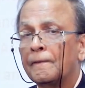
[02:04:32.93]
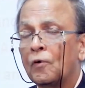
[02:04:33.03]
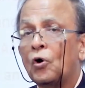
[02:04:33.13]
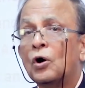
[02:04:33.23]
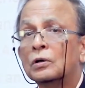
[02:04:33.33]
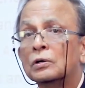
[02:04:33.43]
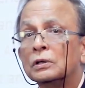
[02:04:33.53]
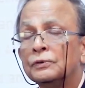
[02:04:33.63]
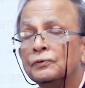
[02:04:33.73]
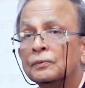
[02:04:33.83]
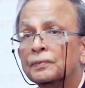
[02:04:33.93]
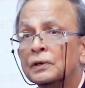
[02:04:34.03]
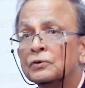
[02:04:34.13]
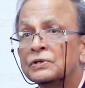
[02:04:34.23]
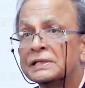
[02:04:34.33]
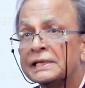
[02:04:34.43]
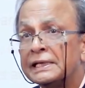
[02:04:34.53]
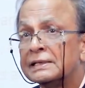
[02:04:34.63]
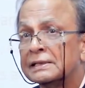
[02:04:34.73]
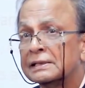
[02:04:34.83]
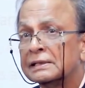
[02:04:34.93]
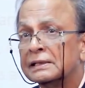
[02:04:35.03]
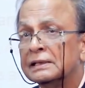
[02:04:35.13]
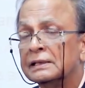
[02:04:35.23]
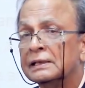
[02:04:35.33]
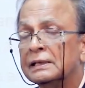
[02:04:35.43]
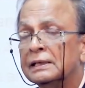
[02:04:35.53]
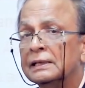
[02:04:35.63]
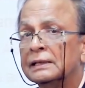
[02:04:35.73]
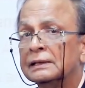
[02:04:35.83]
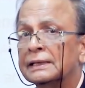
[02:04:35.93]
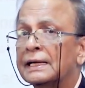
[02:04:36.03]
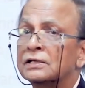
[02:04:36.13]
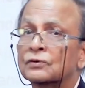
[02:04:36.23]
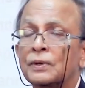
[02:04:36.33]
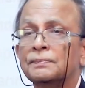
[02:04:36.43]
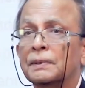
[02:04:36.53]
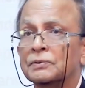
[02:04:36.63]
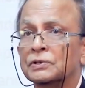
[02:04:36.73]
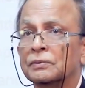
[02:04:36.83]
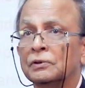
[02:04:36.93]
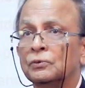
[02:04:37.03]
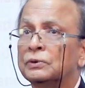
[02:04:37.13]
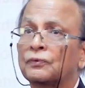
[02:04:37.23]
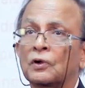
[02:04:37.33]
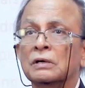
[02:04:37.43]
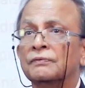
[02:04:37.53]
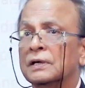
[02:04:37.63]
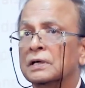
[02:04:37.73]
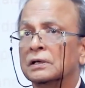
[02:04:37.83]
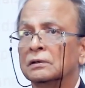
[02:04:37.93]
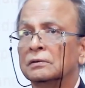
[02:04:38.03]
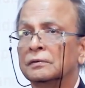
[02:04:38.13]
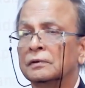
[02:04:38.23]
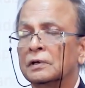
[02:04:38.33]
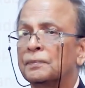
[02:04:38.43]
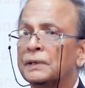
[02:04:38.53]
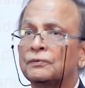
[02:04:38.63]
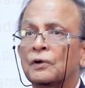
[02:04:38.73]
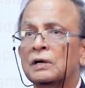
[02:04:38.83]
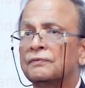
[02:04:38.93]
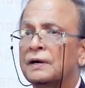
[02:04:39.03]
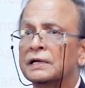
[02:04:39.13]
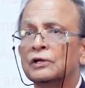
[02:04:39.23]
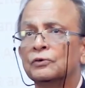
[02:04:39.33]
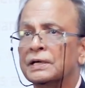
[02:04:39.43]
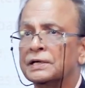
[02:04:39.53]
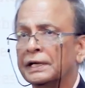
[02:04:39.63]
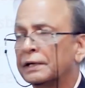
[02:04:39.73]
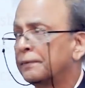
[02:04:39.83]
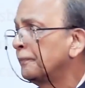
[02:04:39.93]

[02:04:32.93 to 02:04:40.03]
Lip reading: or if you produce seeds, that is quite permissible with foreign funding. Complete foreign funding you can take,